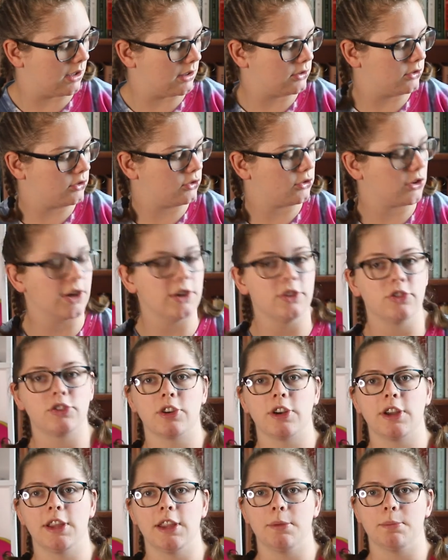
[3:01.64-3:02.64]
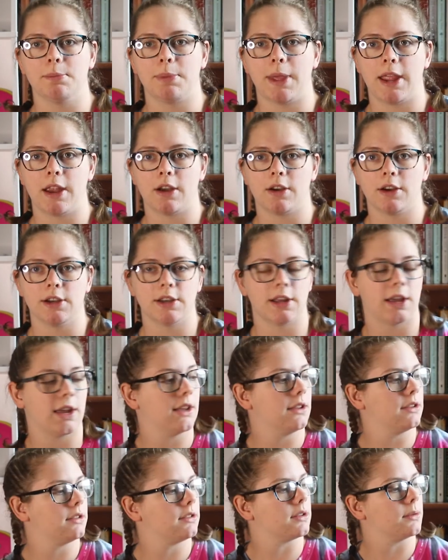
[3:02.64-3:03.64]
Stranger in
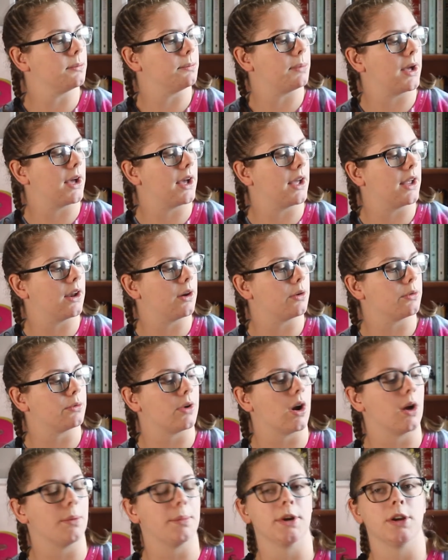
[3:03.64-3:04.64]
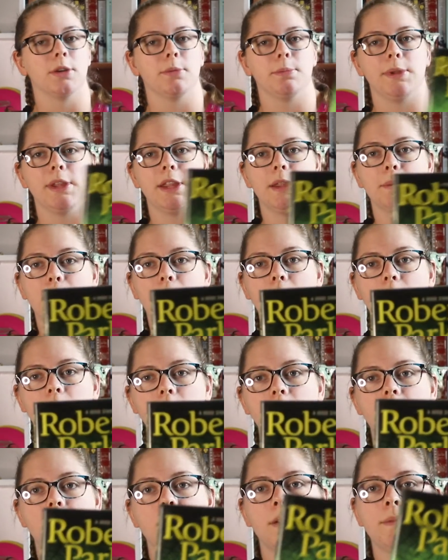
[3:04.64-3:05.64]
Paradise by Robert B.
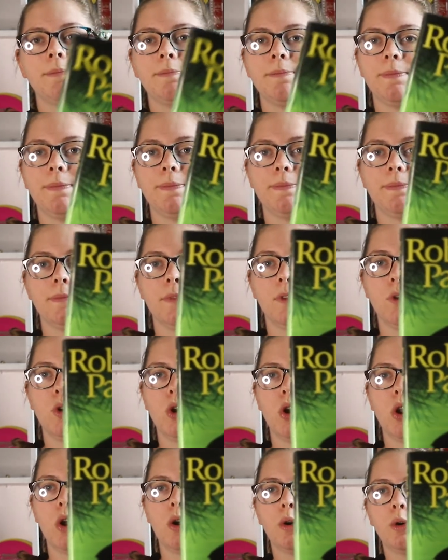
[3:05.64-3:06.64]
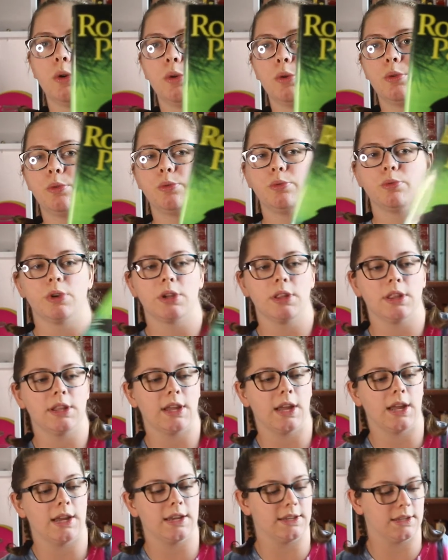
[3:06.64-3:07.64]
Parker. No really
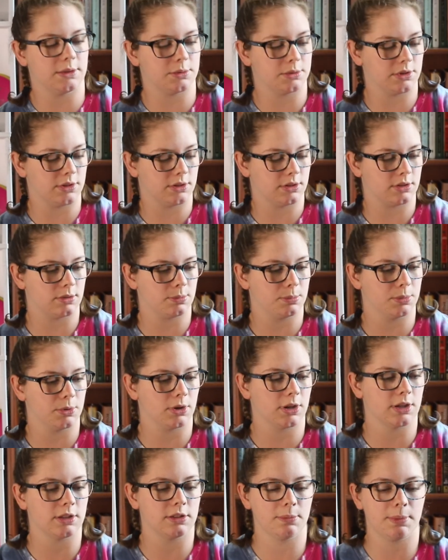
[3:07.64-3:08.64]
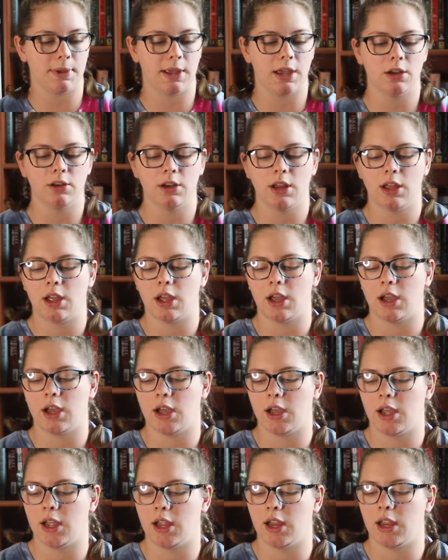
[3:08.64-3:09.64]
idea what this book is about.
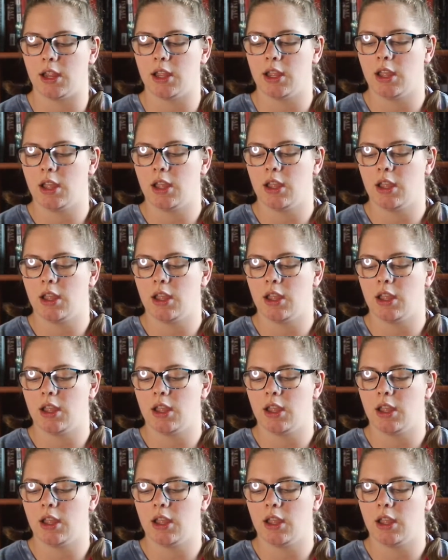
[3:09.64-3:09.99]
I